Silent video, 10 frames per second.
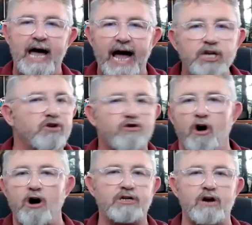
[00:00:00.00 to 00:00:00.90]
and you
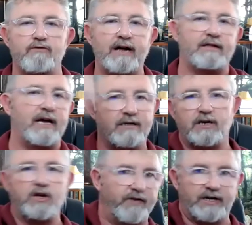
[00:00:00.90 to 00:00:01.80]
can't correct that
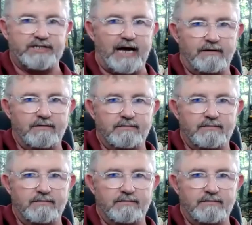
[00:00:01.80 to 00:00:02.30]
until you fix that.